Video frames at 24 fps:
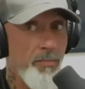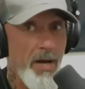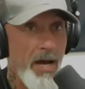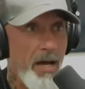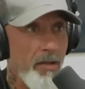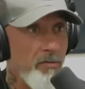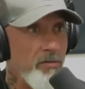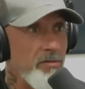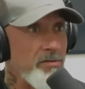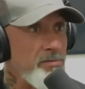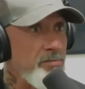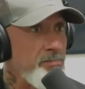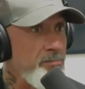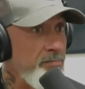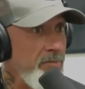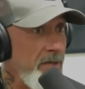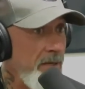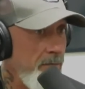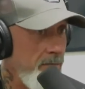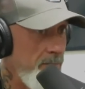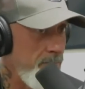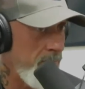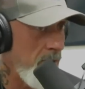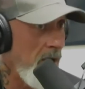bothers
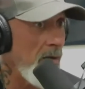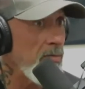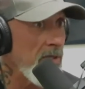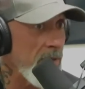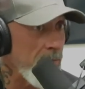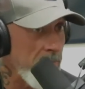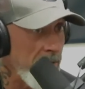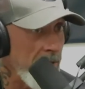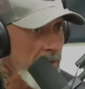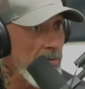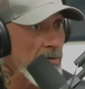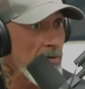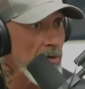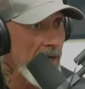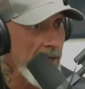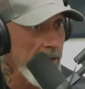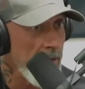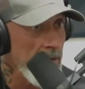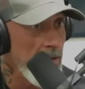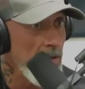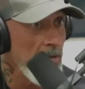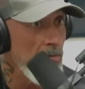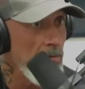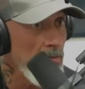pe- probably people like
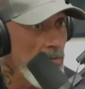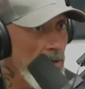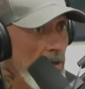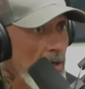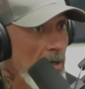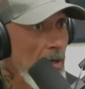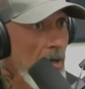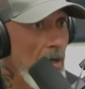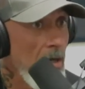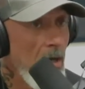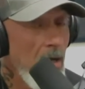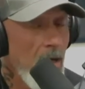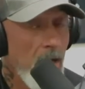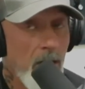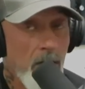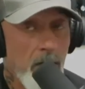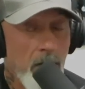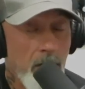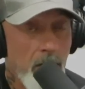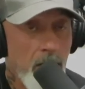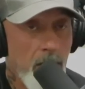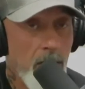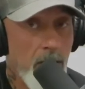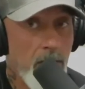you
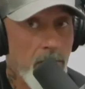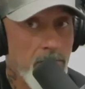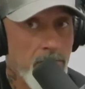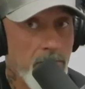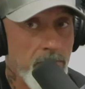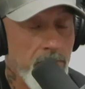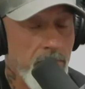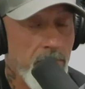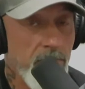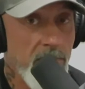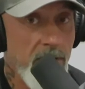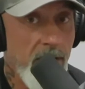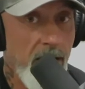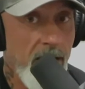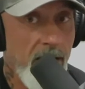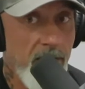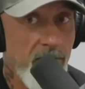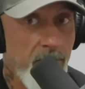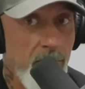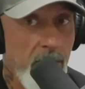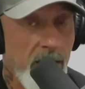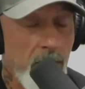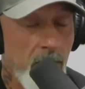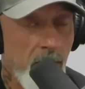um, that
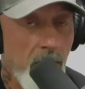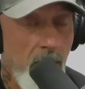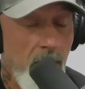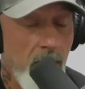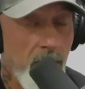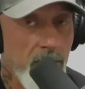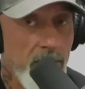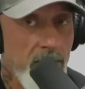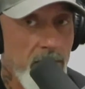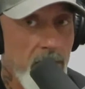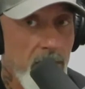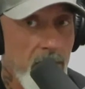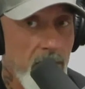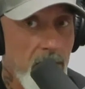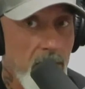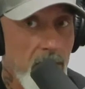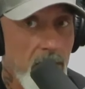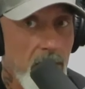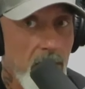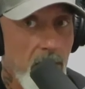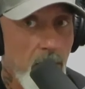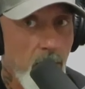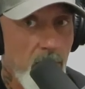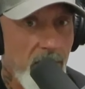have been around.
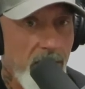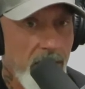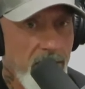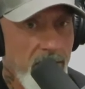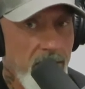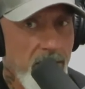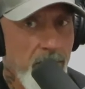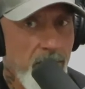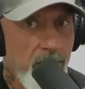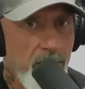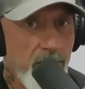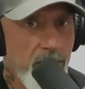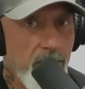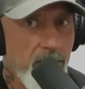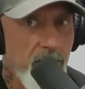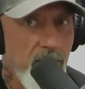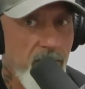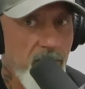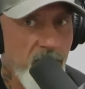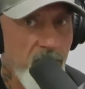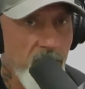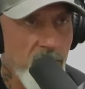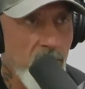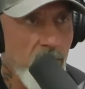But I think
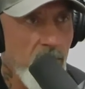for the